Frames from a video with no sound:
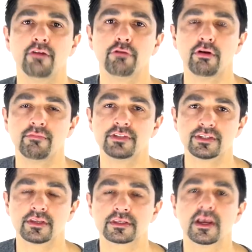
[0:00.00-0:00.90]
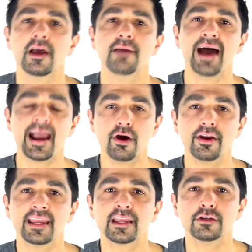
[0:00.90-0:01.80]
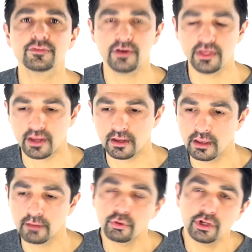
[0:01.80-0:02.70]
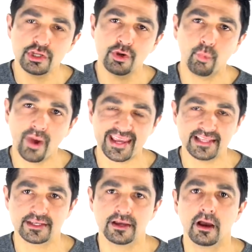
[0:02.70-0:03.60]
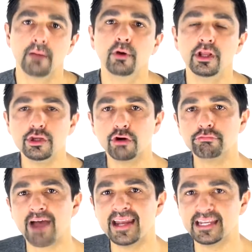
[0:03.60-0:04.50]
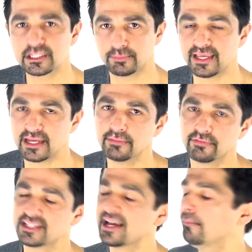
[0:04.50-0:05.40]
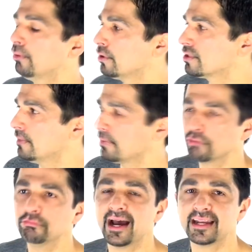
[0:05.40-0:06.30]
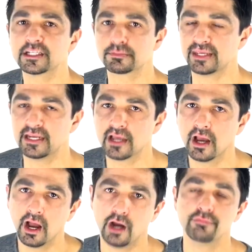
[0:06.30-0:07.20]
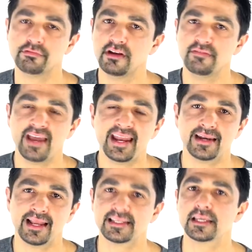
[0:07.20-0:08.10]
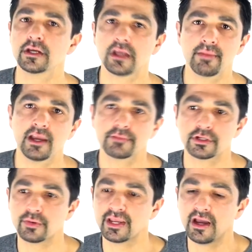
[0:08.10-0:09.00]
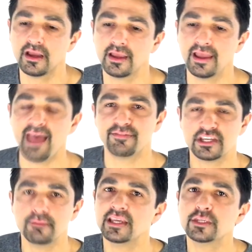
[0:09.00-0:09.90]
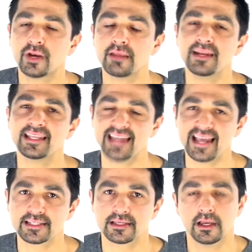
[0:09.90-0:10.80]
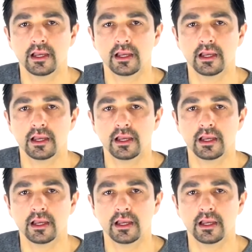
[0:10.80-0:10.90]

of rolling resistance. But hang on, it goes further. Put in your weight and put in your riding speed, for example, your typical riding speed over an event. Let's say you're coming up to doing a FTP 20-minute test.